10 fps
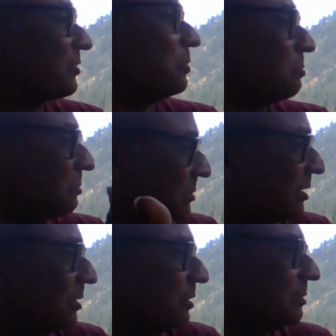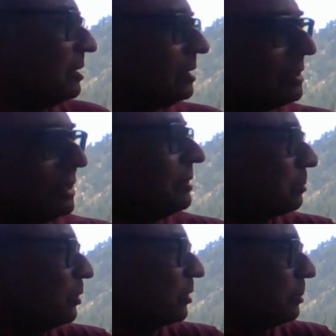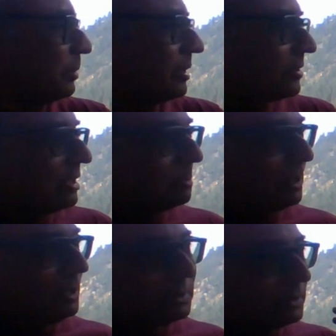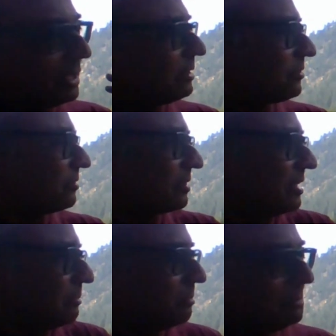So give it more computational power, you can screen